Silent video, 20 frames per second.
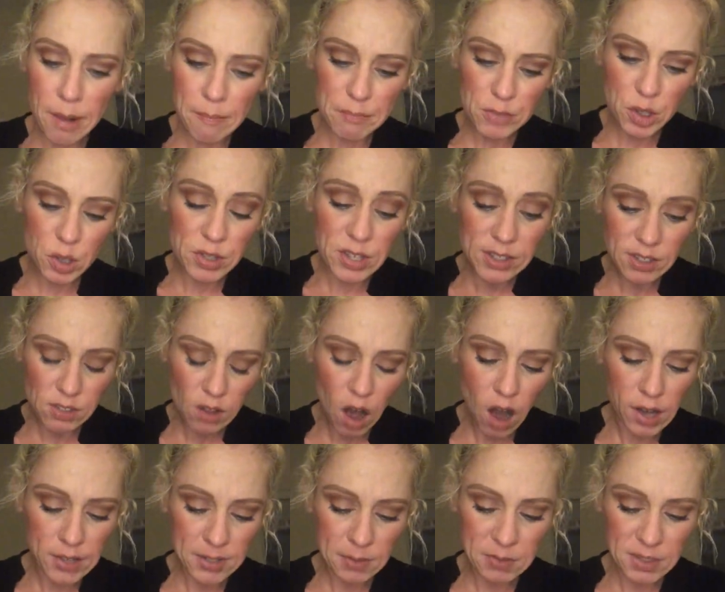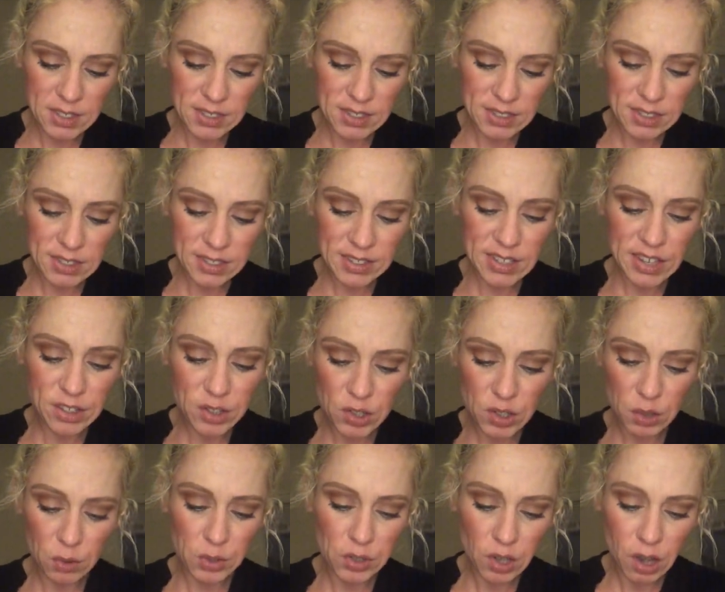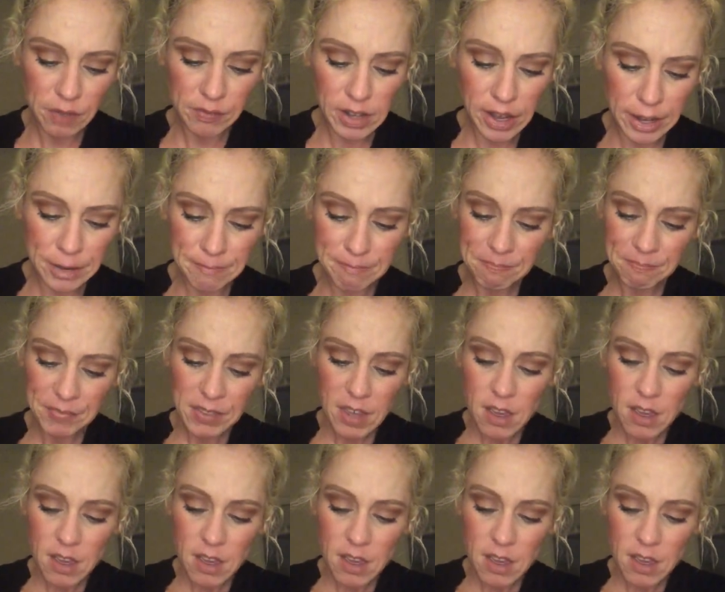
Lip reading: So this is awesome. This is the Skin So Soft line.